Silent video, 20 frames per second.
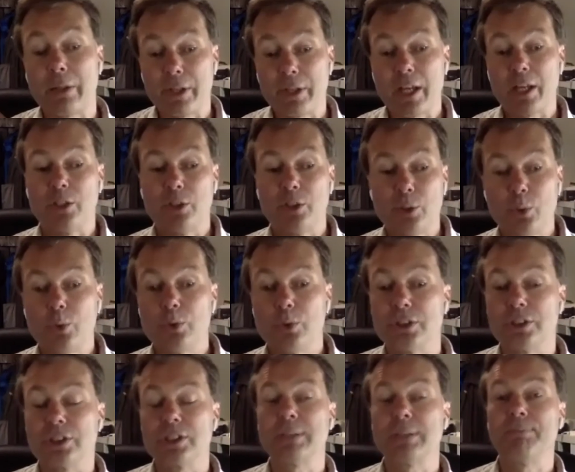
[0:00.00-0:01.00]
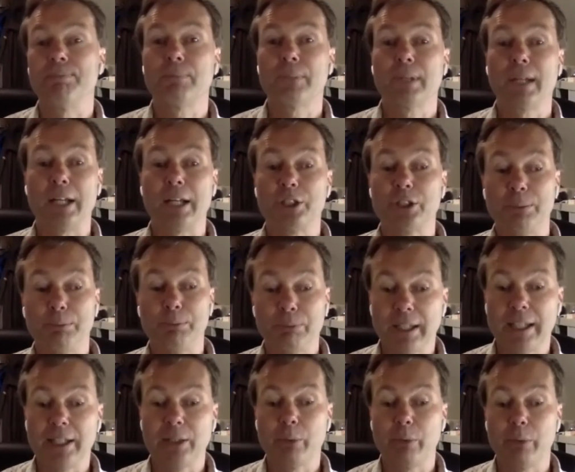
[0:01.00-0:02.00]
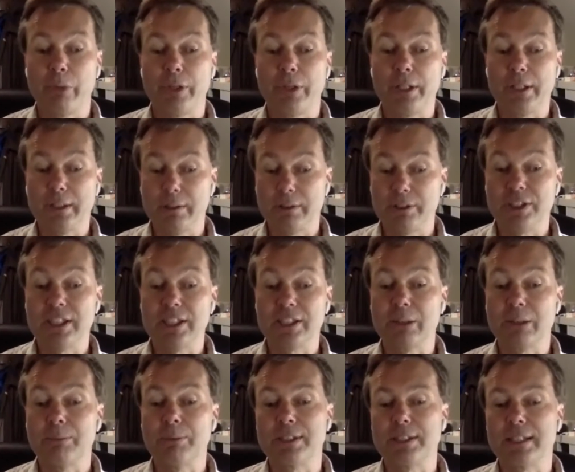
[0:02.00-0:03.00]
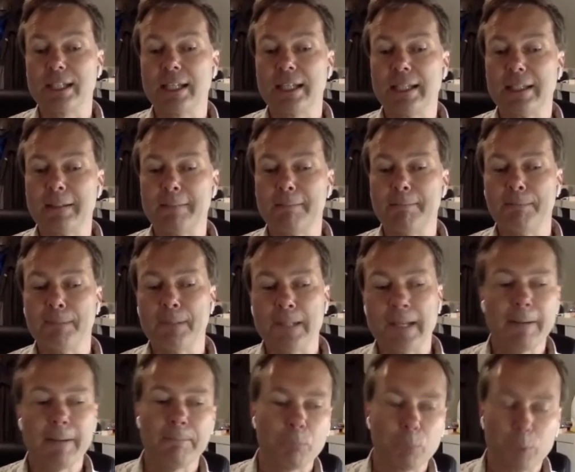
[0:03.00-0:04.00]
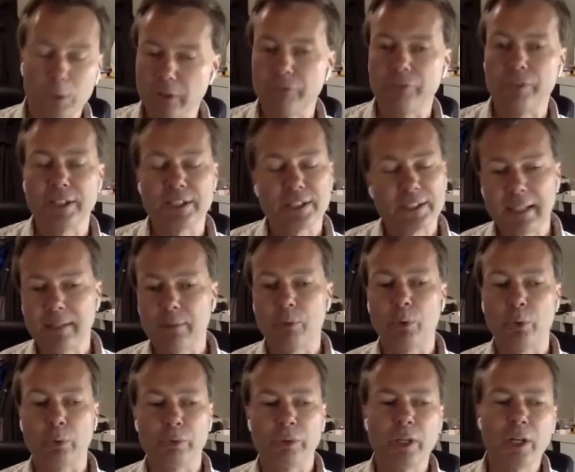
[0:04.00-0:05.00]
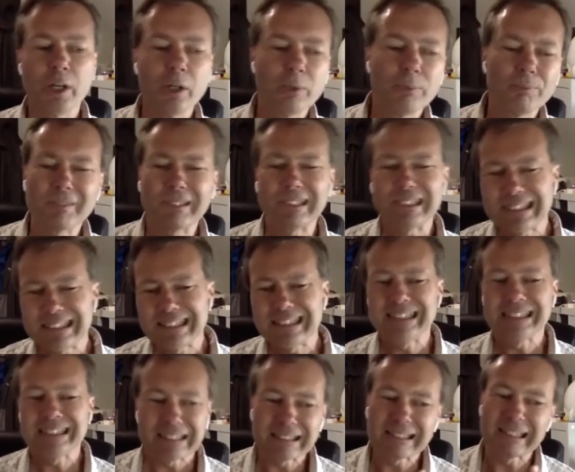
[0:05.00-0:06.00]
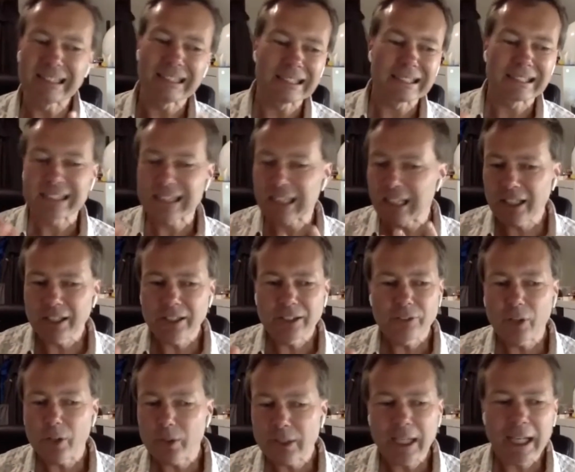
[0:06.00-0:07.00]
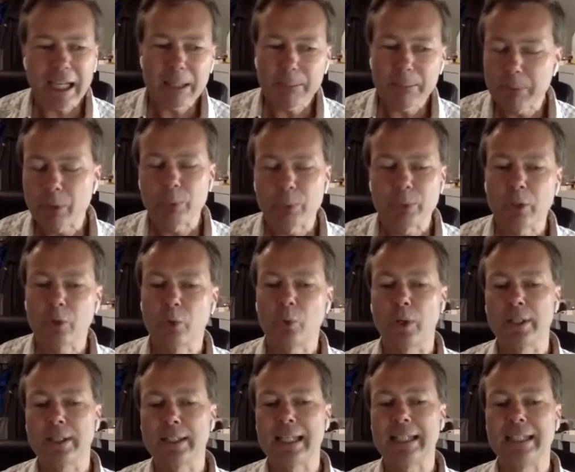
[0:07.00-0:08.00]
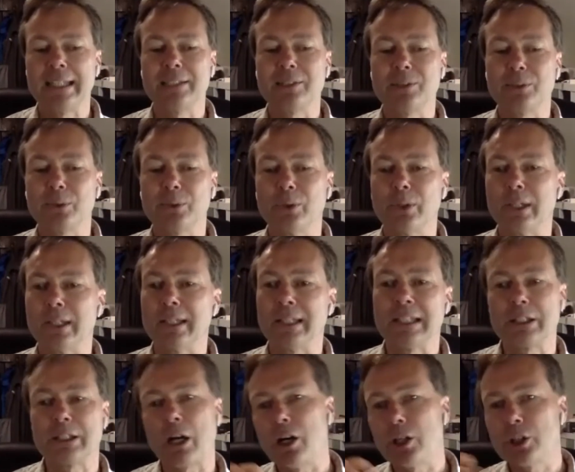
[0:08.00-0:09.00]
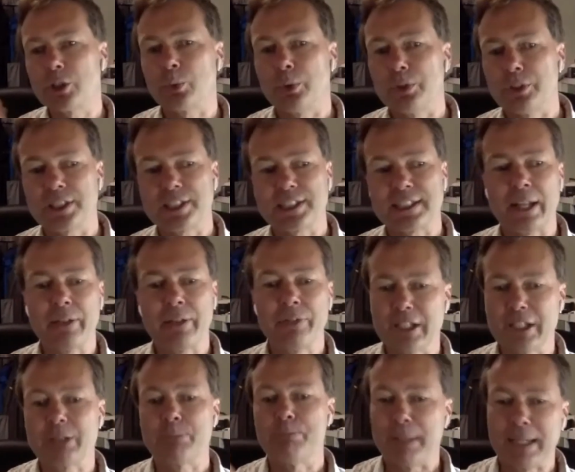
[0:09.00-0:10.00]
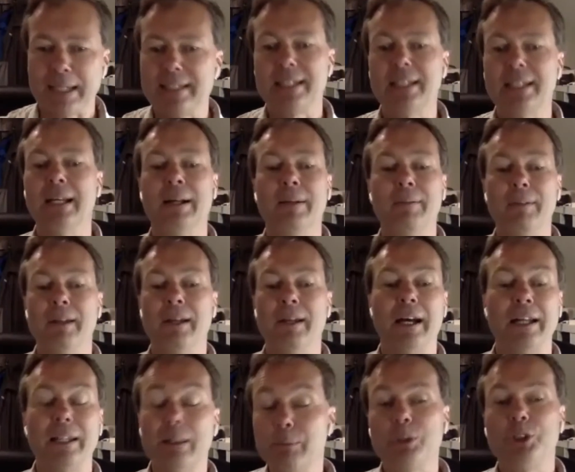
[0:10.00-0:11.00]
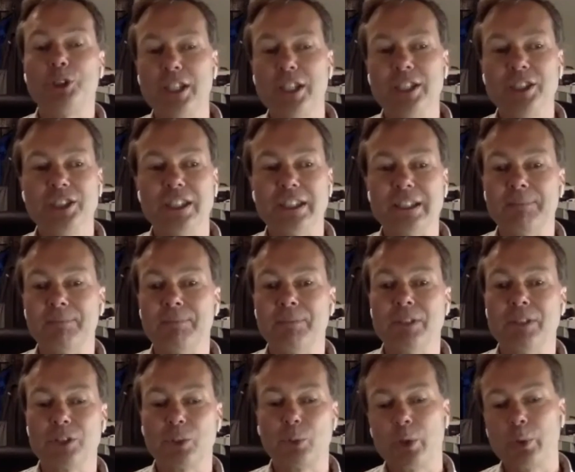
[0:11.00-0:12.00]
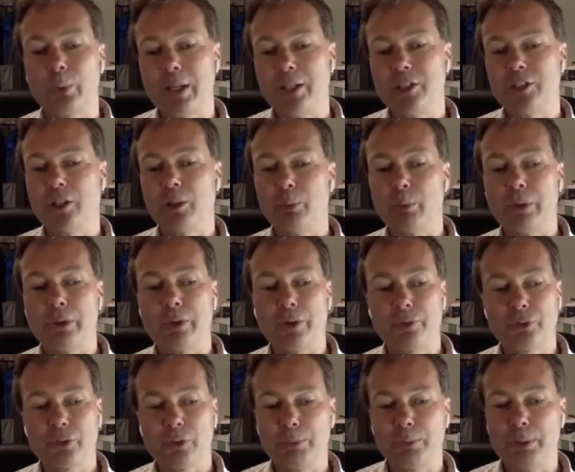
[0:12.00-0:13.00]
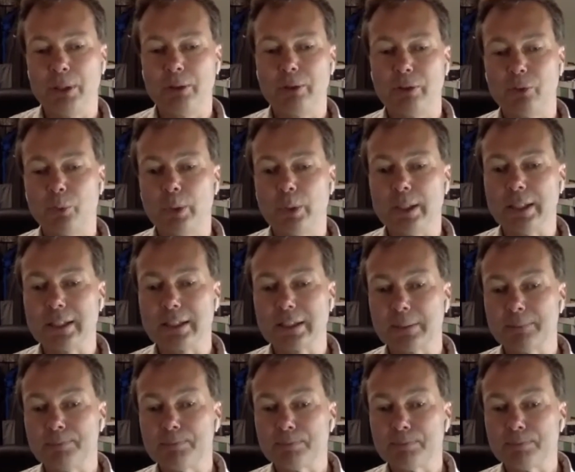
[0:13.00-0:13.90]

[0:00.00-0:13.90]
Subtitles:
their users actually playing with the system and saying, yeah, we love this, yeah, or no, it's kind of okay, but we don't quite get it, or it's hard to understand this bit, and then we change it. So what you end up with after a period of weeks